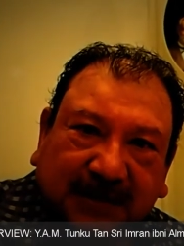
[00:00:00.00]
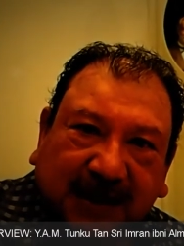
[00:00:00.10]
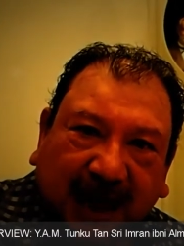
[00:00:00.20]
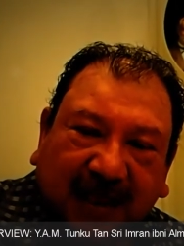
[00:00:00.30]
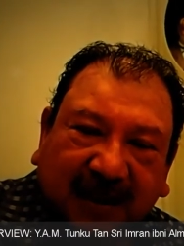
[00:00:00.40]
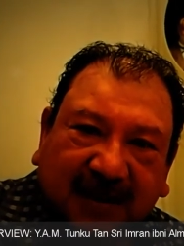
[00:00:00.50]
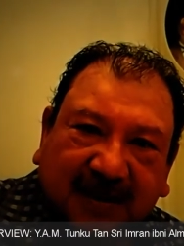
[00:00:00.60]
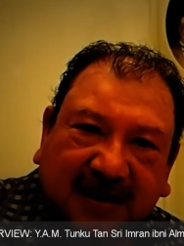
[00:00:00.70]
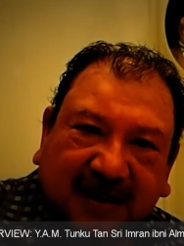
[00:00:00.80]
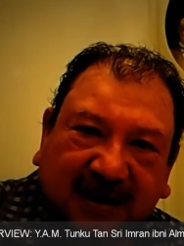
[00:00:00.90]
I think
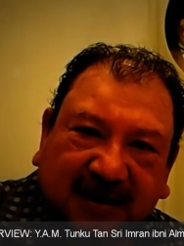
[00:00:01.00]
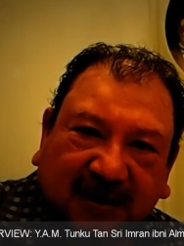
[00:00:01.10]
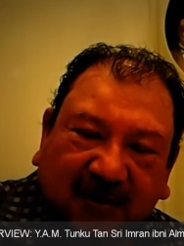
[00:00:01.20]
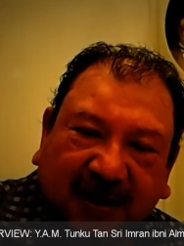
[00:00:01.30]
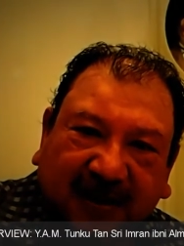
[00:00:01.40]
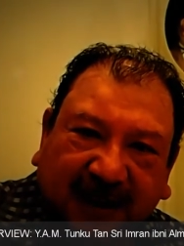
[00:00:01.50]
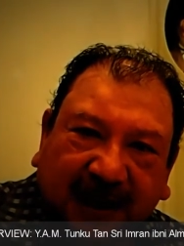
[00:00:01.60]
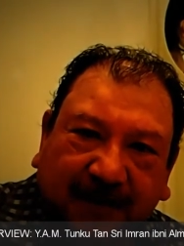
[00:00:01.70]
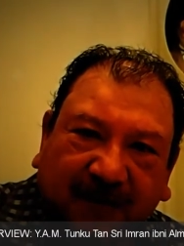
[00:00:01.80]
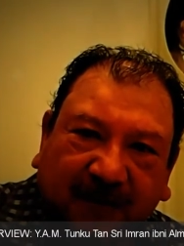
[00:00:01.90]
it's it's a great
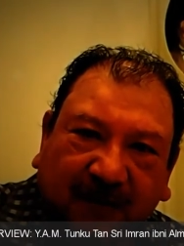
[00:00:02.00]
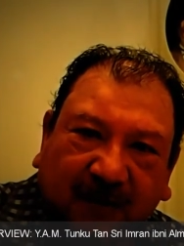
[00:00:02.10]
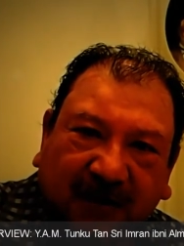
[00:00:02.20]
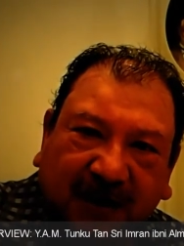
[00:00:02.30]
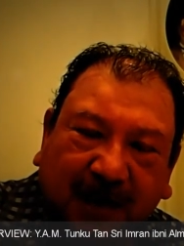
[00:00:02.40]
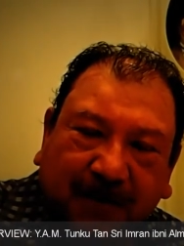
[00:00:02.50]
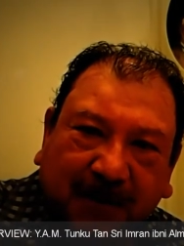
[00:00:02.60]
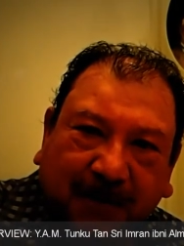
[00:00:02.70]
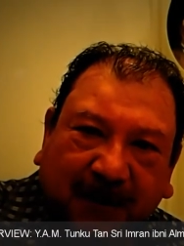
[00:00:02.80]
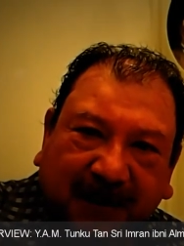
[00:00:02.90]
game for young
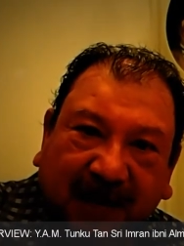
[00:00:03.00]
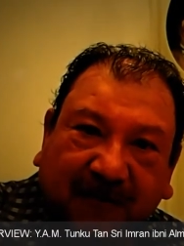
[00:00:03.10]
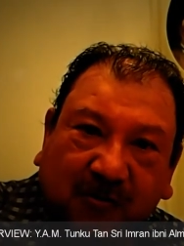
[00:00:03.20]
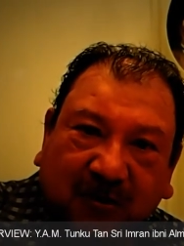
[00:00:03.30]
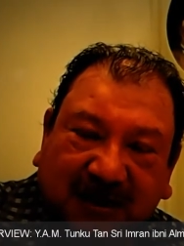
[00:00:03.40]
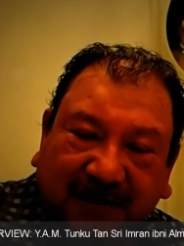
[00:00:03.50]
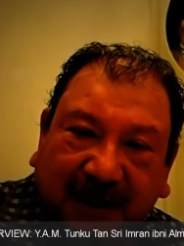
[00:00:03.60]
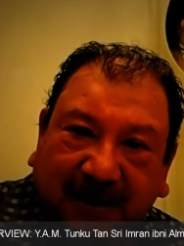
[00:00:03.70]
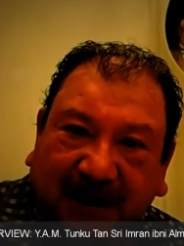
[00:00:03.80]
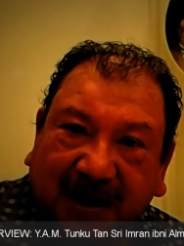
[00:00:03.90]
people. Now, of course, if
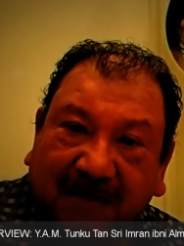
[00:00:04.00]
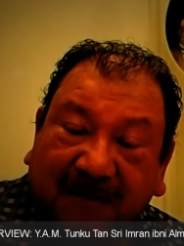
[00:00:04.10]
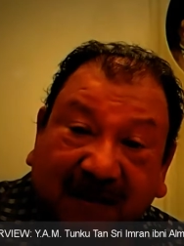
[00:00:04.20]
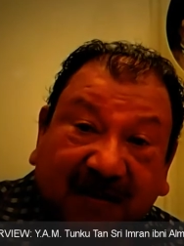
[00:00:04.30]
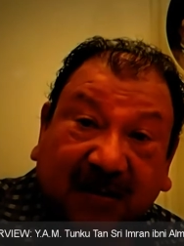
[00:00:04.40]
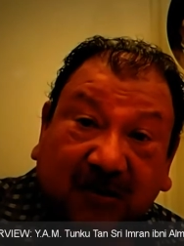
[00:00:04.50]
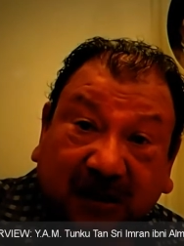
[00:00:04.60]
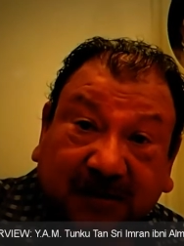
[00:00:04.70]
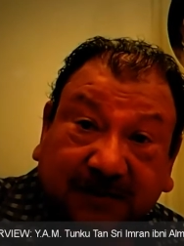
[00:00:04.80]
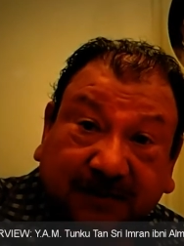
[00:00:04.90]
they become very good,
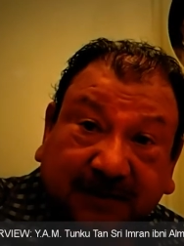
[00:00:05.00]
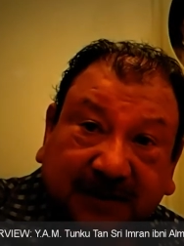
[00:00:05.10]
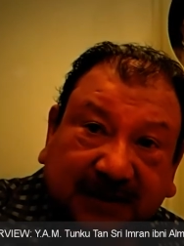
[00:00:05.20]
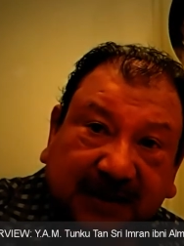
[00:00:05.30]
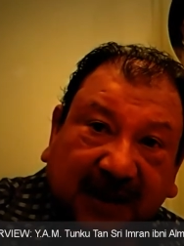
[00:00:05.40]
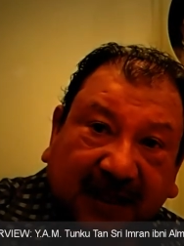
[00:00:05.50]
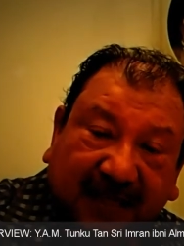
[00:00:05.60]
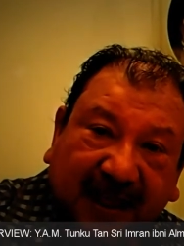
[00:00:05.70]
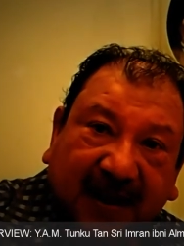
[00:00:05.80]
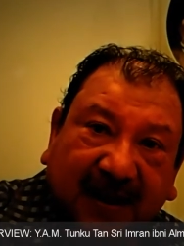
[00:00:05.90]

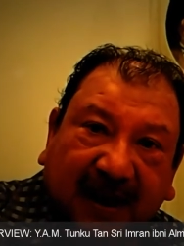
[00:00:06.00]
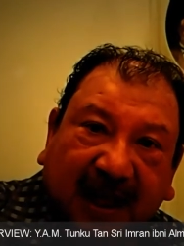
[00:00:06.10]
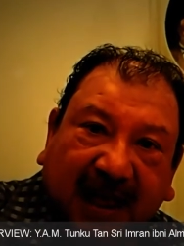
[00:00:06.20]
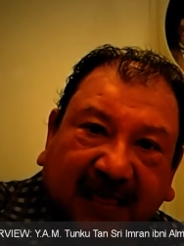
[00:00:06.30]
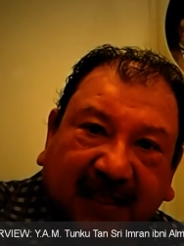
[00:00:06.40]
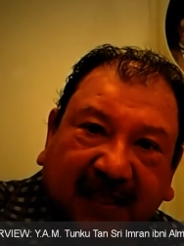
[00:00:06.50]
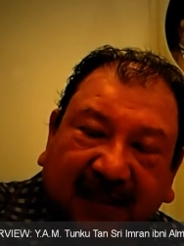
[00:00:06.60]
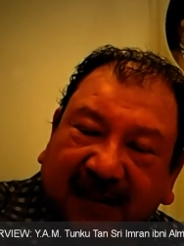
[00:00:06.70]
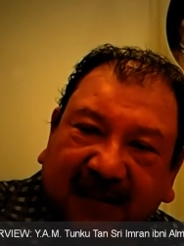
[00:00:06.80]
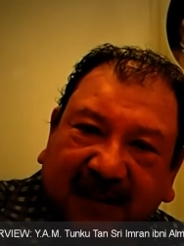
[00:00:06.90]
then uh, I think they,
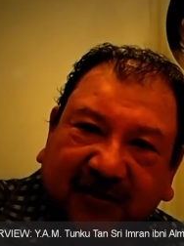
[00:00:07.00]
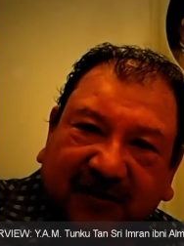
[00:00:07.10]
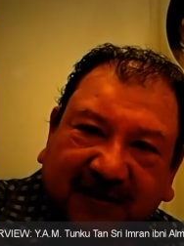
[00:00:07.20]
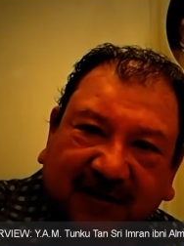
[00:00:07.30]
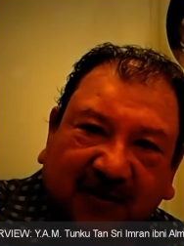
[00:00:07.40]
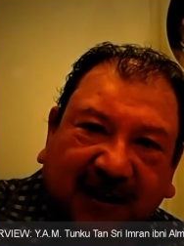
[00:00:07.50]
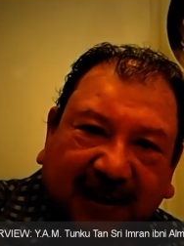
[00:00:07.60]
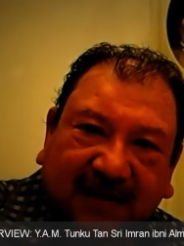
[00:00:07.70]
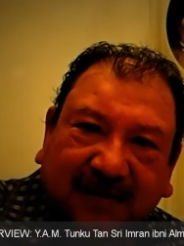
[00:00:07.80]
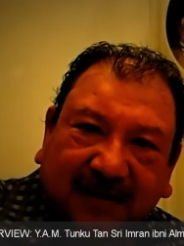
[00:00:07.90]
then they should just look at
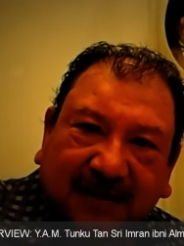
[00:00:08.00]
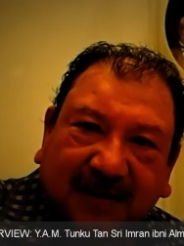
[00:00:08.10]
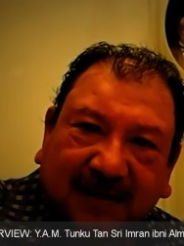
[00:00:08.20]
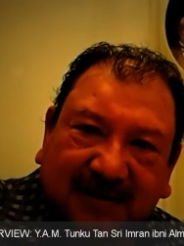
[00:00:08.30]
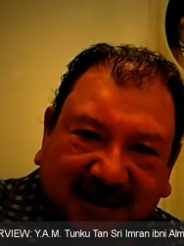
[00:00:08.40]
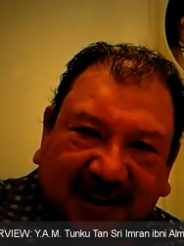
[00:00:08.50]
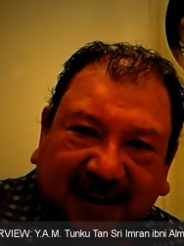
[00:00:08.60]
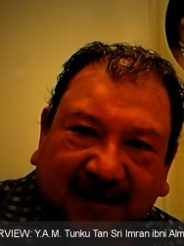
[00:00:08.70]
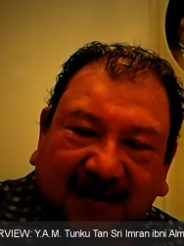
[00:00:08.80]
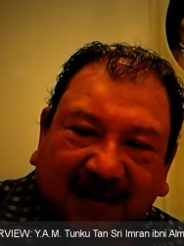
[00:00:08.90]

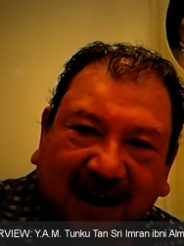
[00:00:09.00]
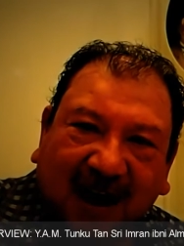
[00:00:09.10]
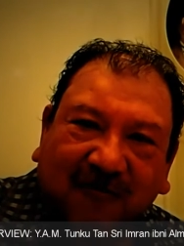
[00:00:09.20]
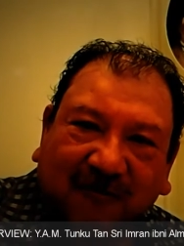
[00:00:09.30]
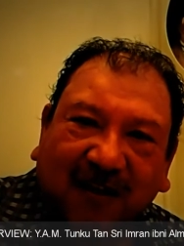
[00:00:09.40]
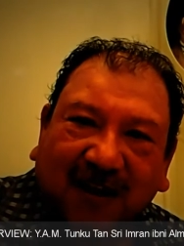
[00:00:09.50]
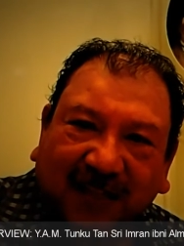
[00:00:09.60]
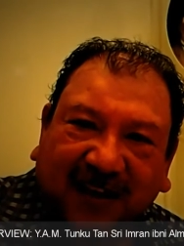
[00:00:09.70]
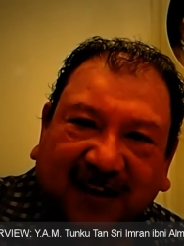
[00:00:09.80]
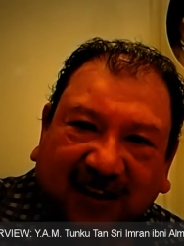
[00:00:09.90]
seeing how far they
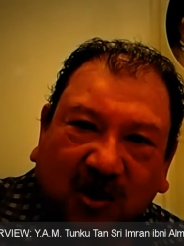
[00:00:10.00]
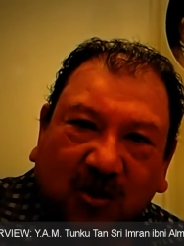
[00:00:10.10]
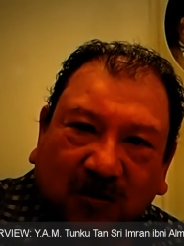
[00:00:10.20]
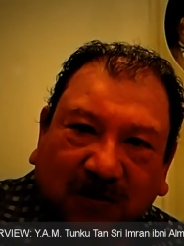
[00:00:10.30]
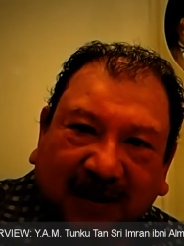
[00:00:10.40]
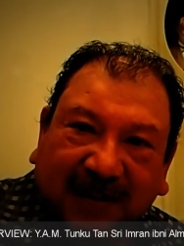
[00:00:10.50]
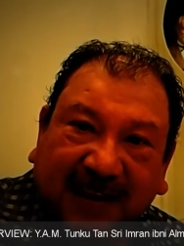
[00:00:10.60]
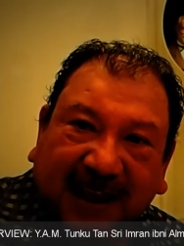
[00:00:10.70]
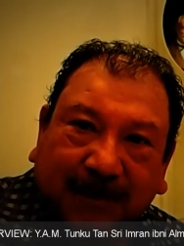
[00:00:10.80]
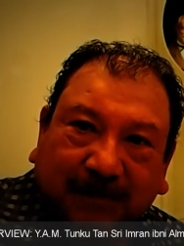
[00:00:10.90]
can go in the
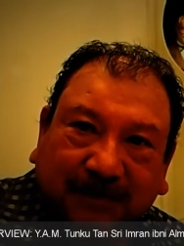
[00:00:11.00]
game.